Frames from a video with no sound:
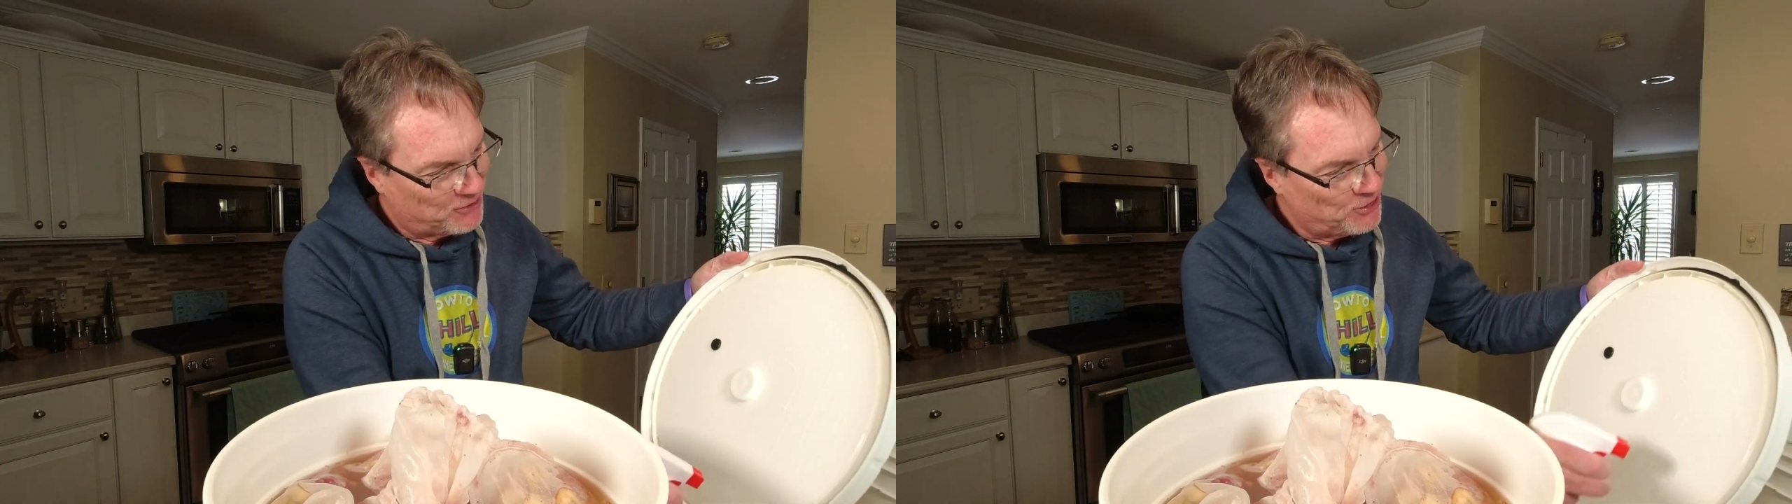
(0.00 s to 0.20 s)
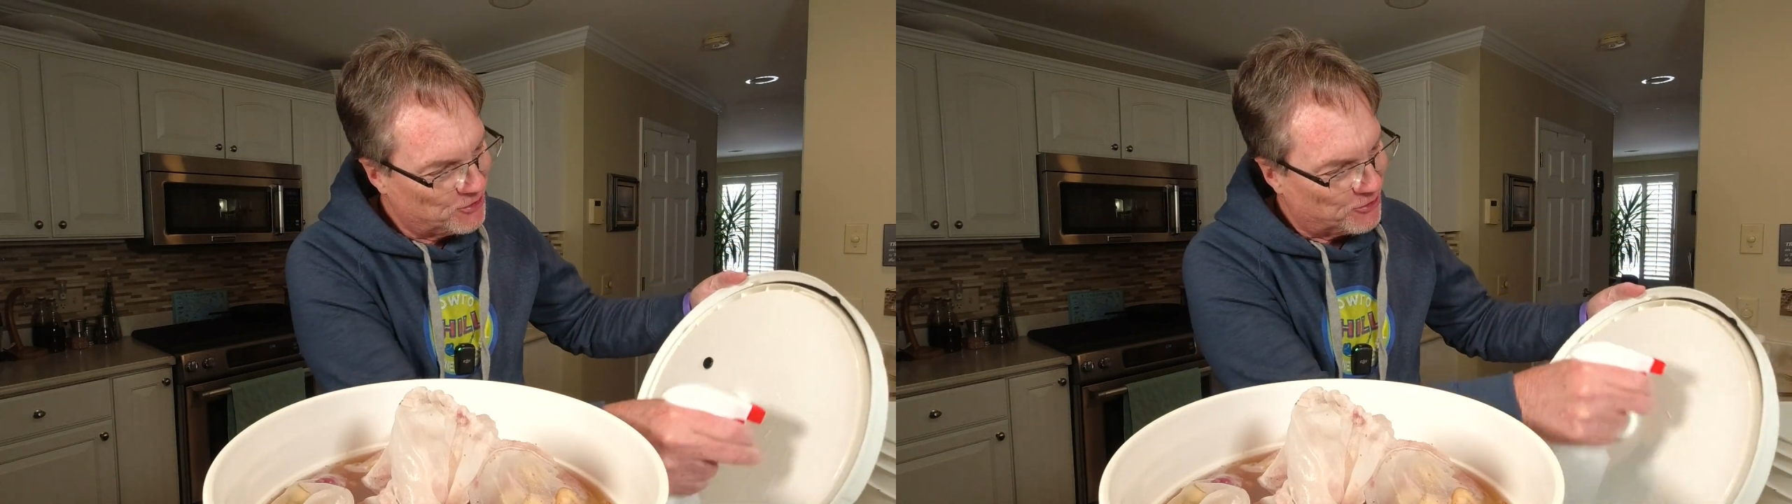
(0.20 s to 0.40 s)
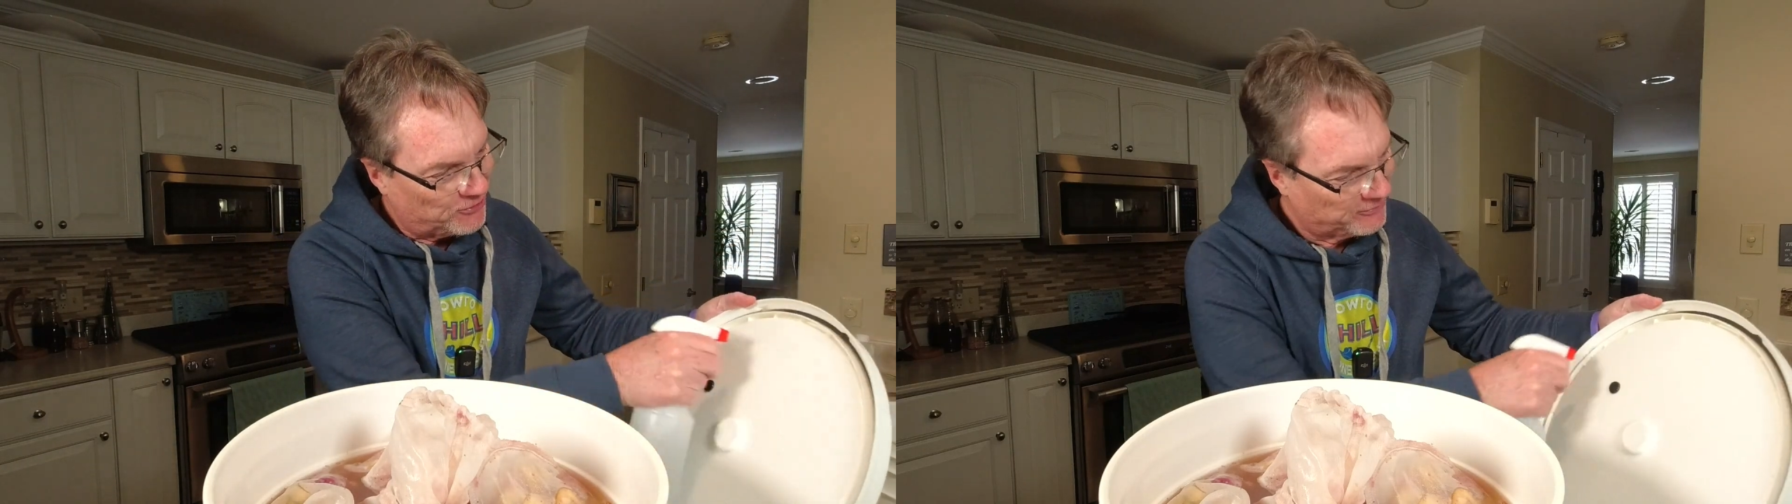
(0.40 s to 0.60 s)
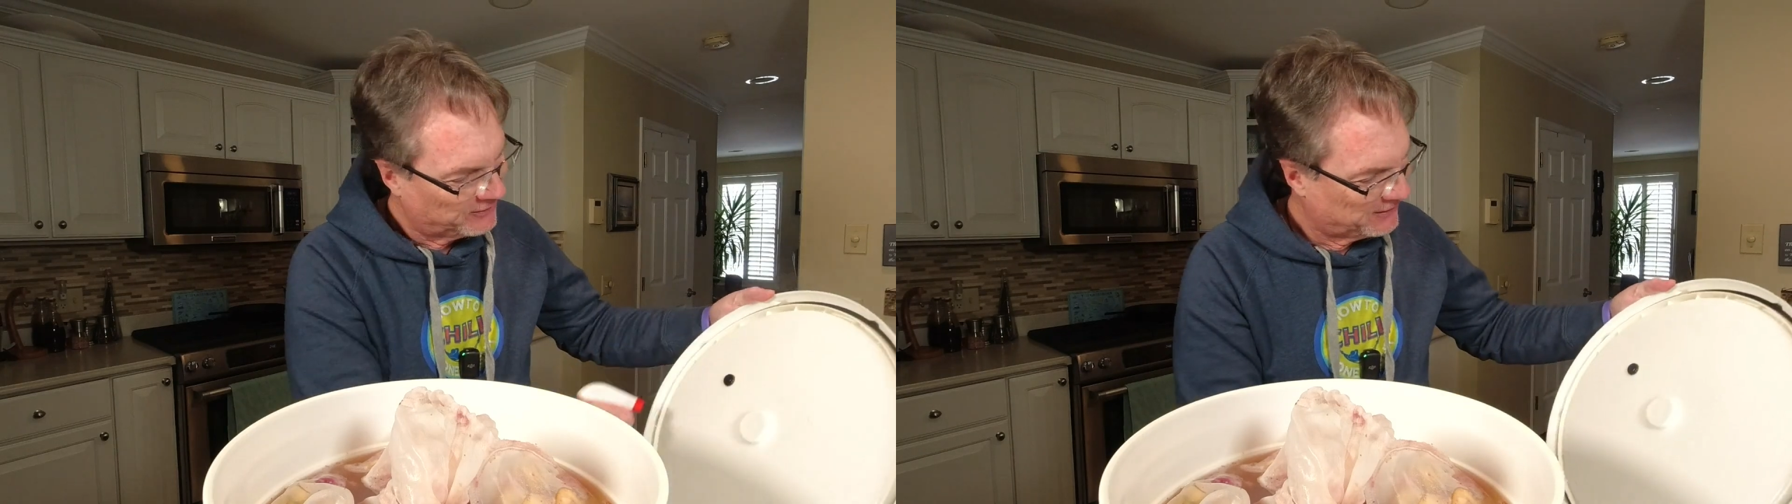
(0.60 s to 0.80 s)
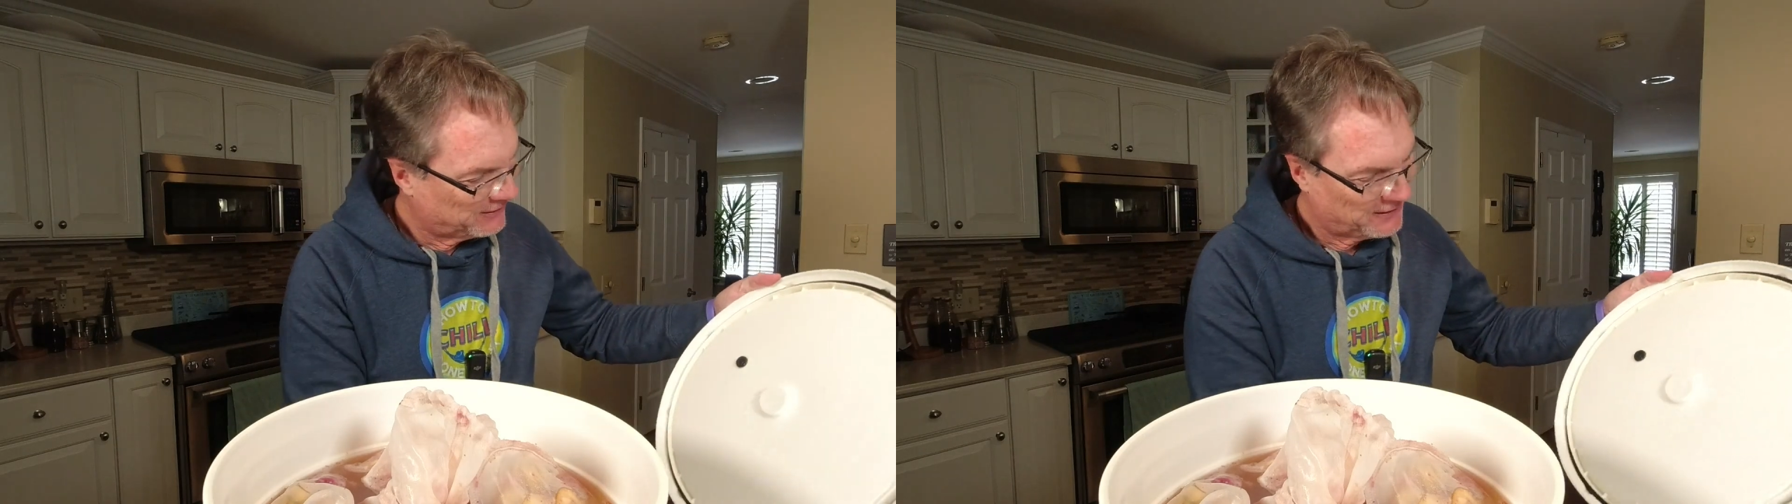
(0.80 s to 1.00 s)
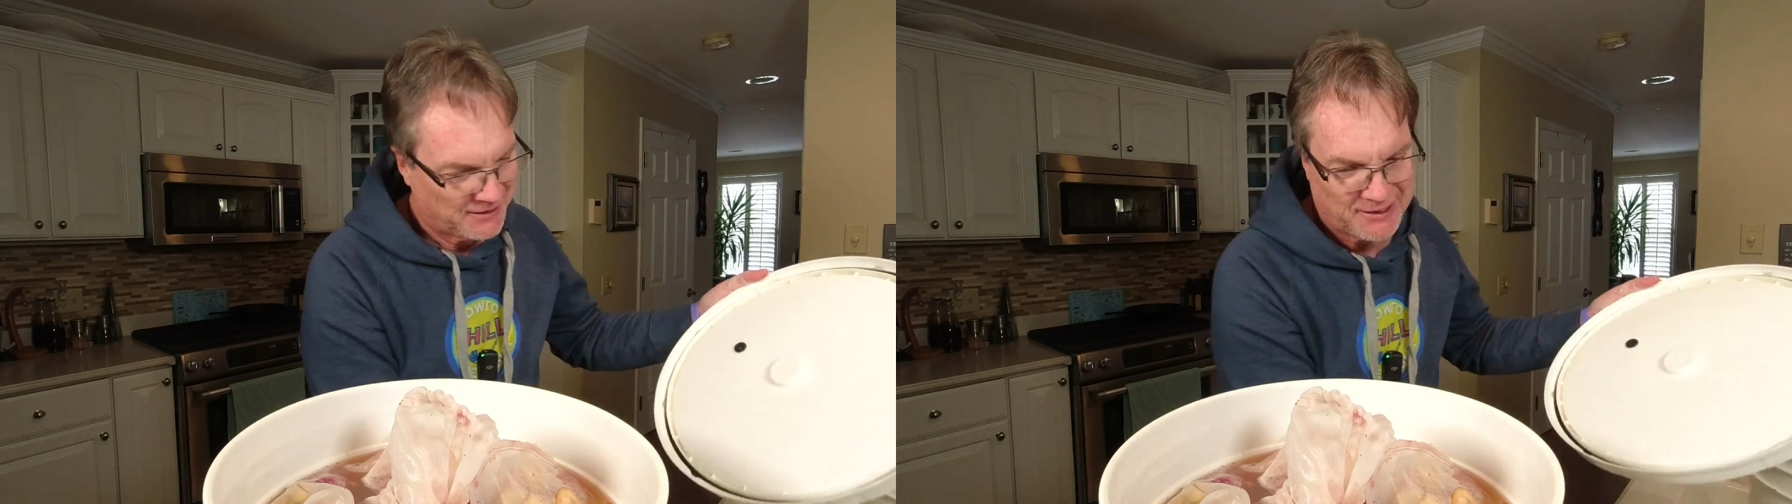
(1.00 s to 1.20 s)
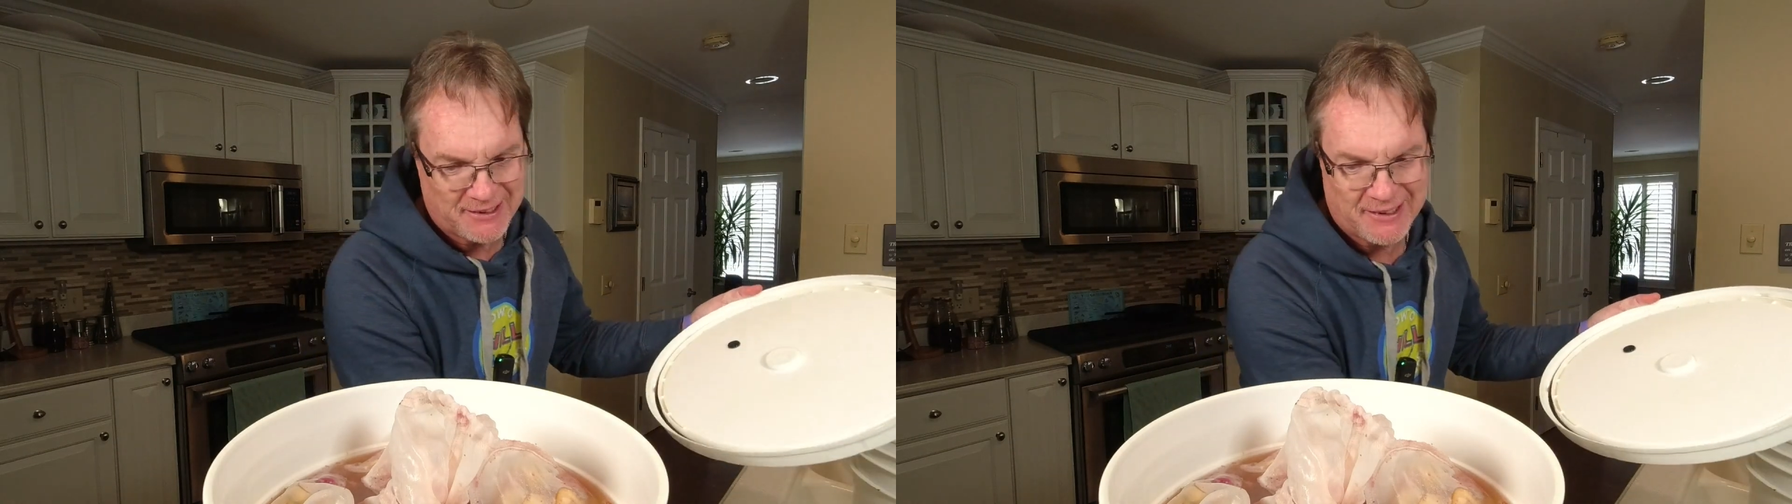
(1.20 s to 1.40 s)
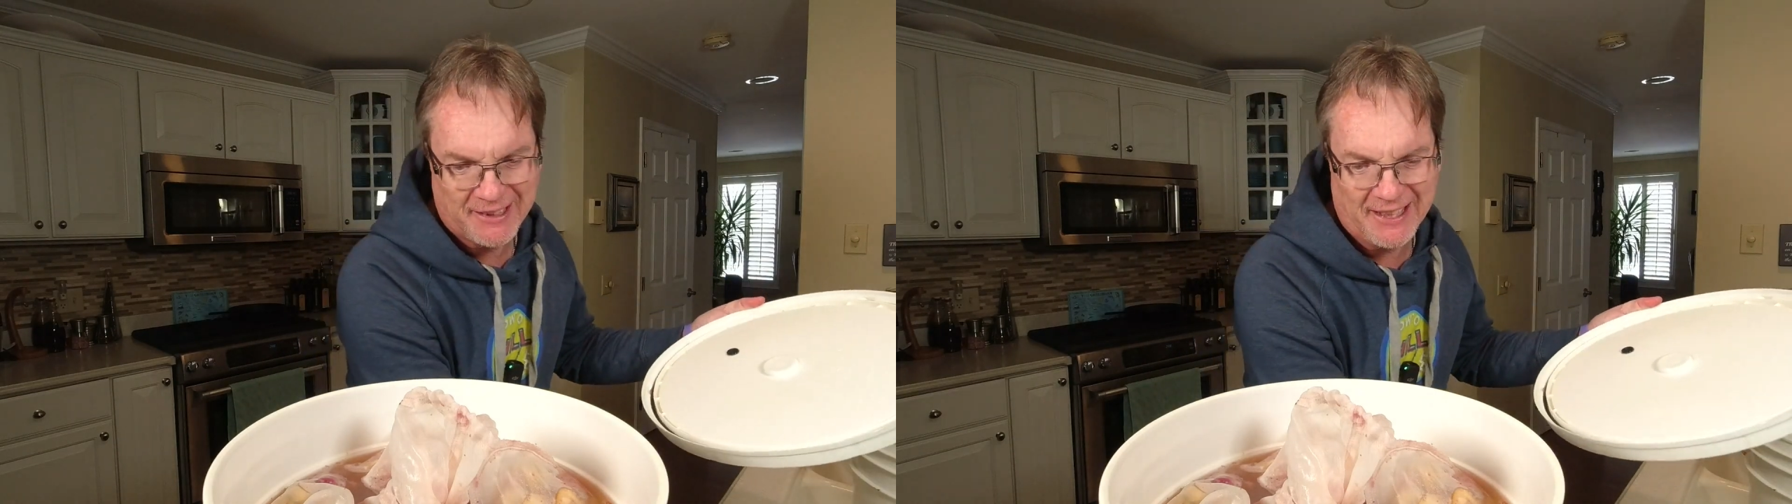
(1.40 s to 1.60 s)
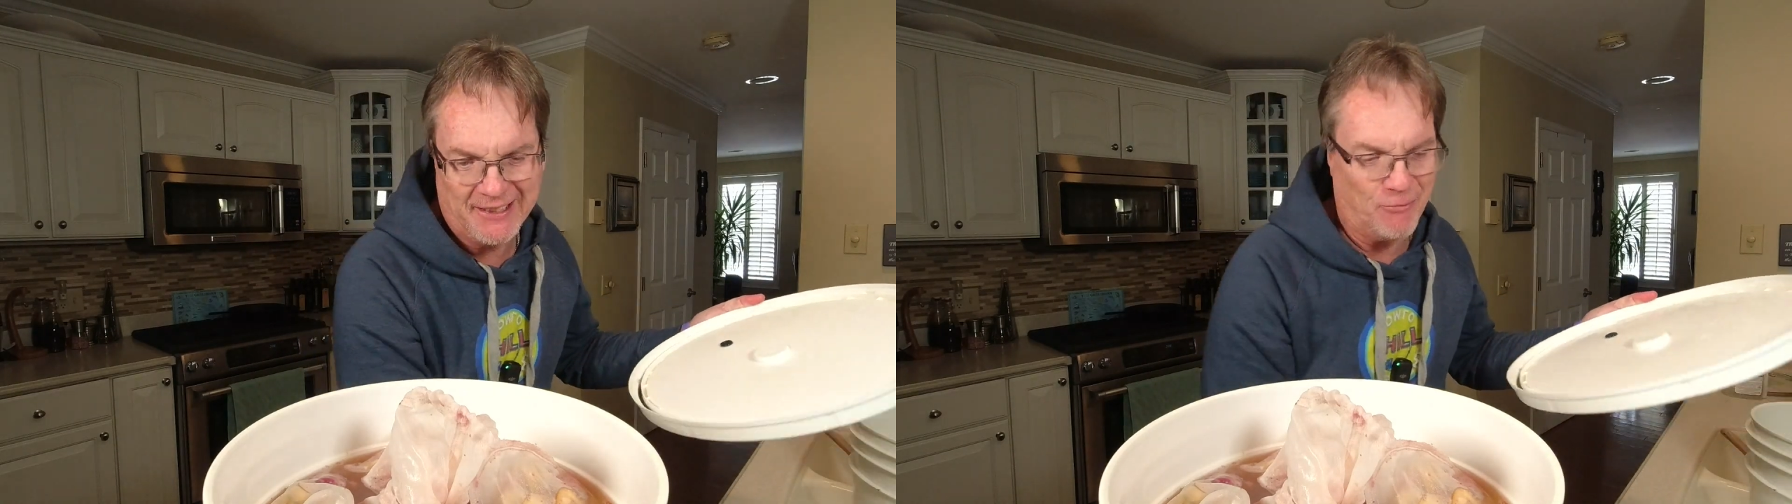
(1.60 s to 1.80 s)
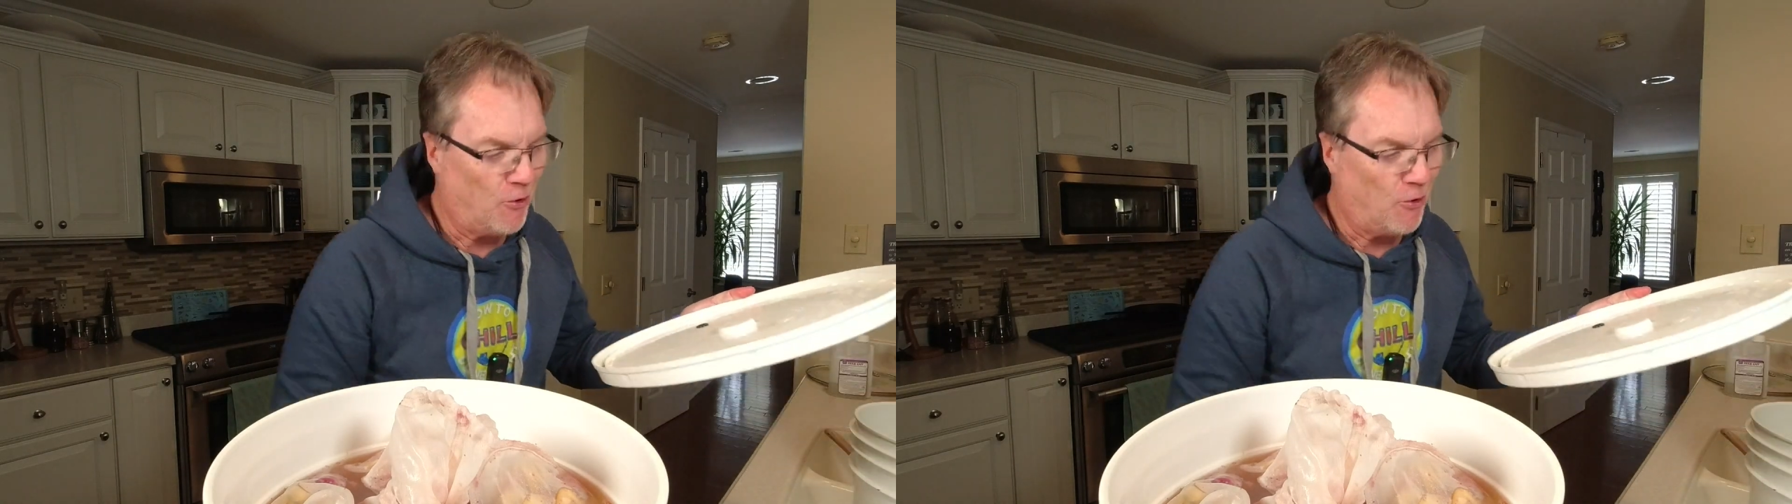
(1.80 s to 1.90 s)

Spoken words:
too. And